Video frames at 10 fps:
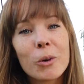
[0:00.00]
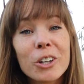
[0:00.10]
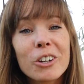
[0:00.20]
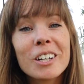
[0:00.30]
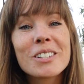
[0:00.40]
We're
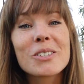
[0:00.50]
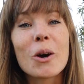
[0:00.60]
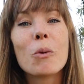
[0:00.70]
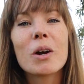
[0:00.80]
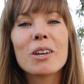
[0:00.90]
curious
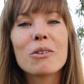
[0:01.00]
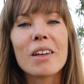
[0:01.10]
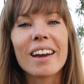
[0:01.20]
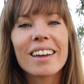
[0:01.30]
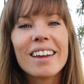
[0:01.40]
though, what do you
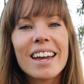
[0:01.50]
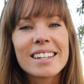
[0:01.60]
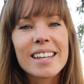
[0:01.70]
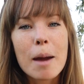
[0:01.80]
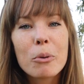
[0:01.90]
think?
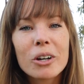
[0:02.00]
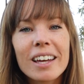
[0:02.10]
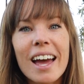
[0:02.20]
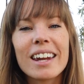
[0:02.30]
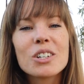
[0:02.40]
Is kiteboarding
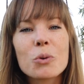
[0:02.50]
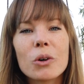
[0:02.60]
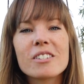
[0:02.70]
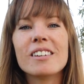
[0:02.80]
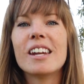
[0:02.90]
heading
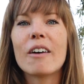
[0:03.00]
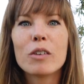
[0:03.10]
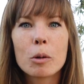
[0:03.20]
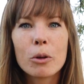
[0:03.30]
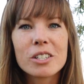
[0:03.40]
towards an
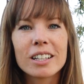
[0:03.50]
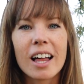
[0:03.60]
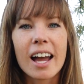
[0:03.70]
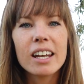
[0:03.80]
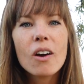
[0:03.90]
inevitable
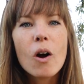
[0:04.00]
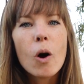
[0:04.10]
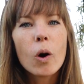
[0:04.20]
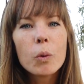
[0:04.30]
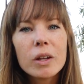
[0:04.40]
decline,
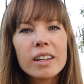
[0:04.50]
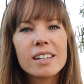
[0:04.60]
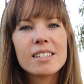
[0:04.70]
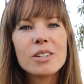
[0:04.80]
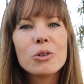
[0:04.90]
or will it
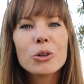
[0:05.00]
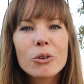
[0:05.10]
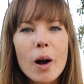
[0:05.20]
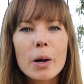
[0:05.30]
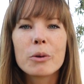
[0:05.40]
continue to
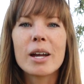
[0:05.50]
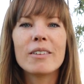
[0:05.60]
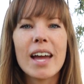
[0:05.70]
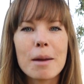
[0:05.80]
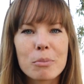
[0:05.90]
grow at a rate of
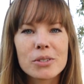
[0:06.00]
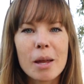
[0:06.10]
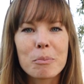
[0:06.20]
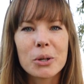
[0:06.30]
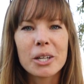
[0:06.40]

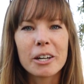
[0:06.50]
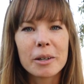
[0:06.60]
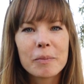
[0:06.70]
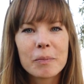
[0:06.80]
8% per year?